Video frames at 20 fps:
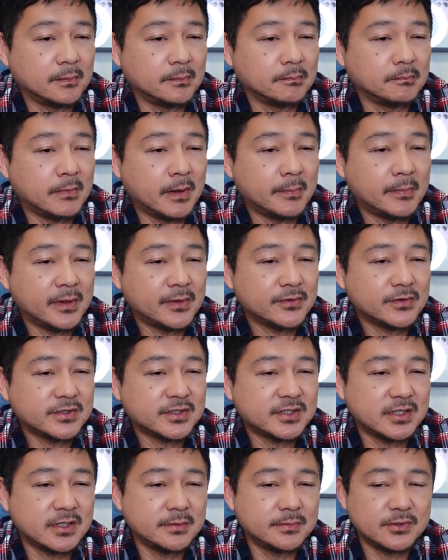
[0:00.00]
my mother
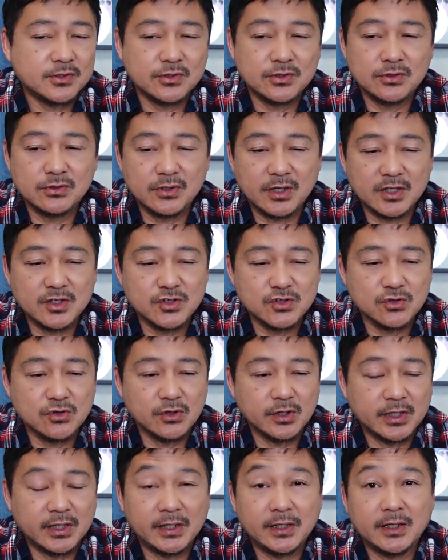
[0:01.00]
seems to
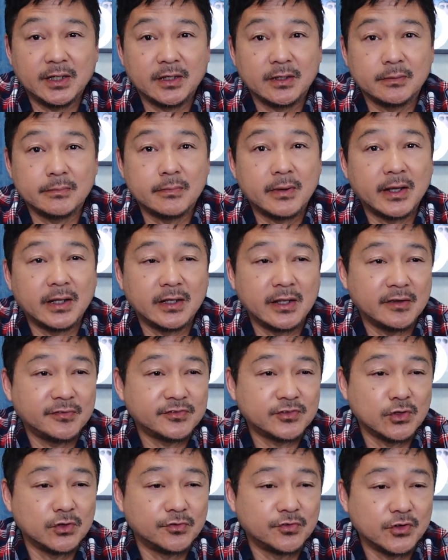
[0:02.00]
enjoy eating my
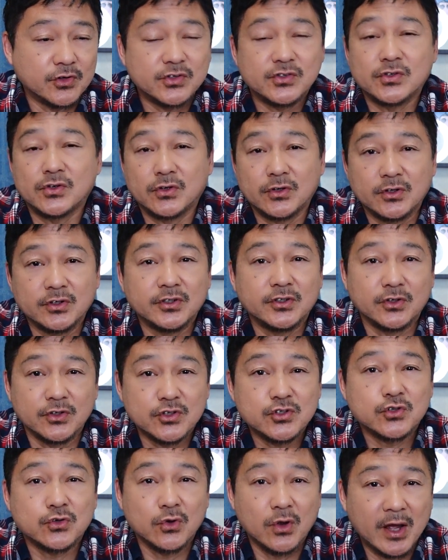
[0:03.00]
leftovers, or
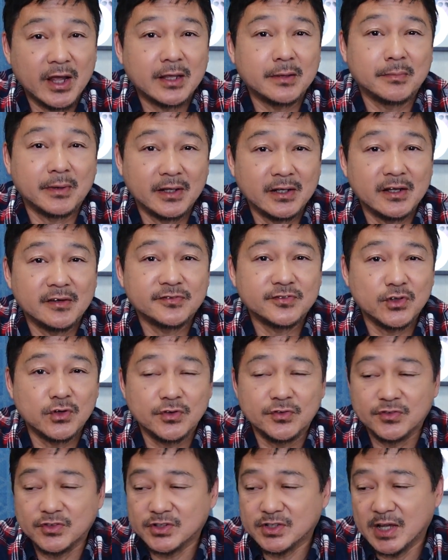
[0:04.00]
trying my
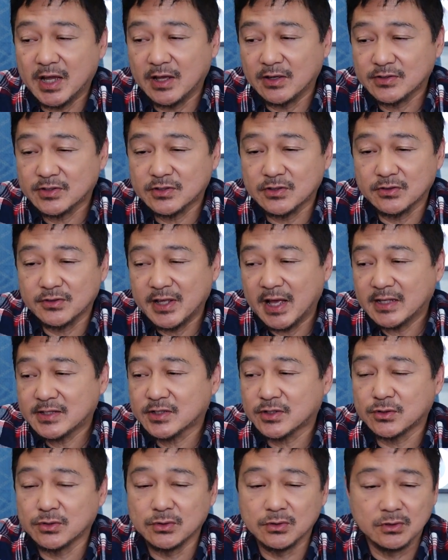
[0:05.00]
leftovers out, so that's
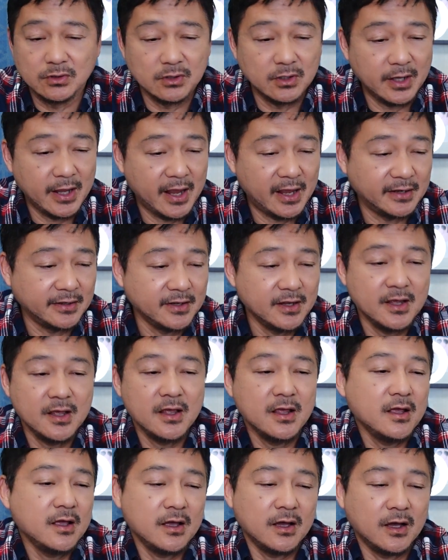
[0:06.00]
cool. And
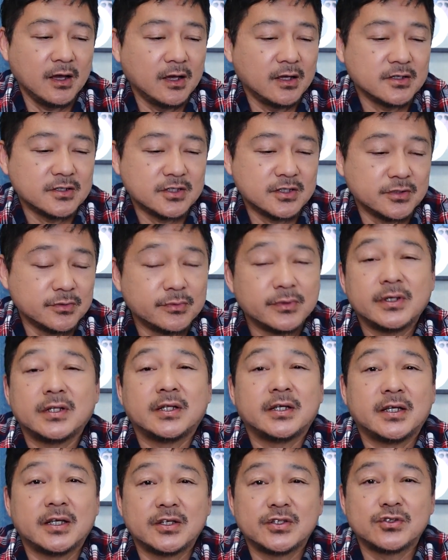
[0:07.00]
she
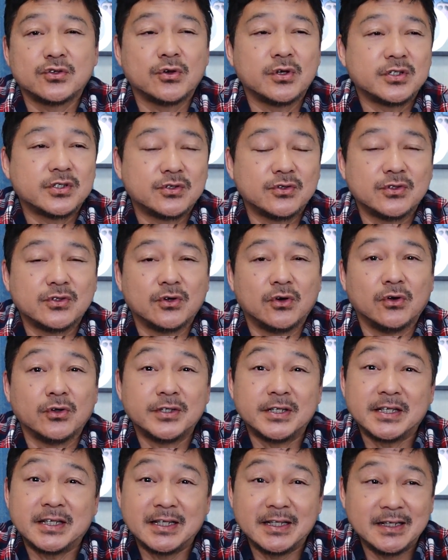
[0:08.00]
really enjoys doing the
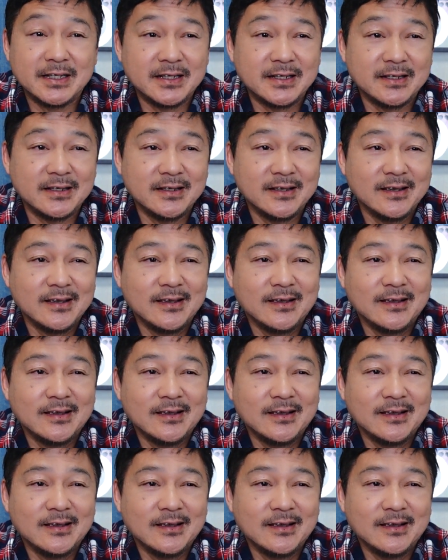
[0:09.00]
onigiri